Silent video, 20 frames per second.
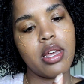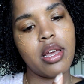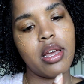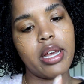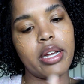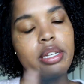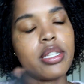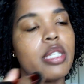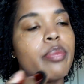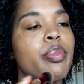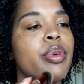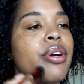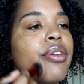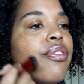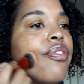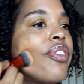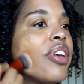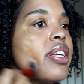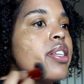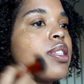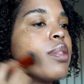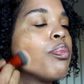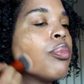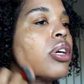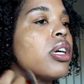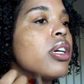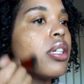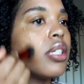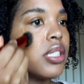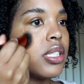Expert face
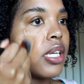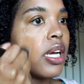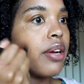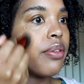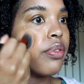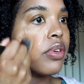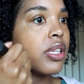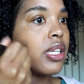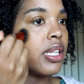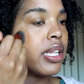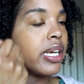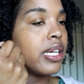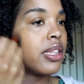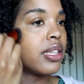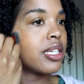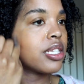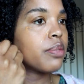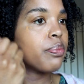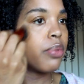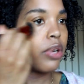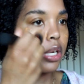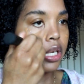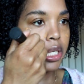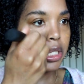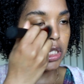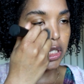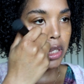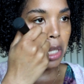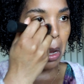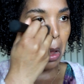brush. I really like this
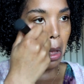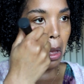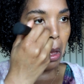brush